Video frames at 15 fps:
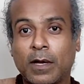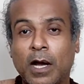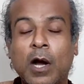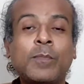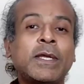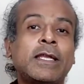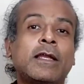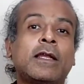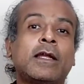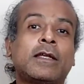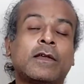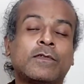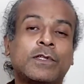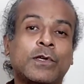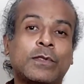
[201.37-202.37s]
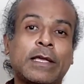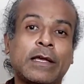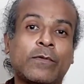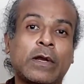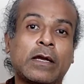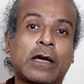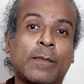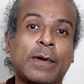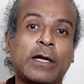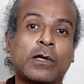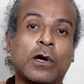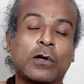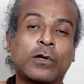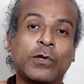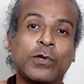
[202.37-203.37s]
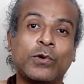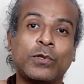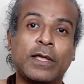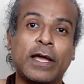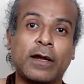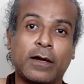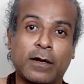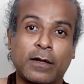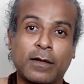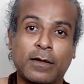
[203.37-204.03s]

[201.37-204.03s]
How many relatives do you think will come and talk to you then?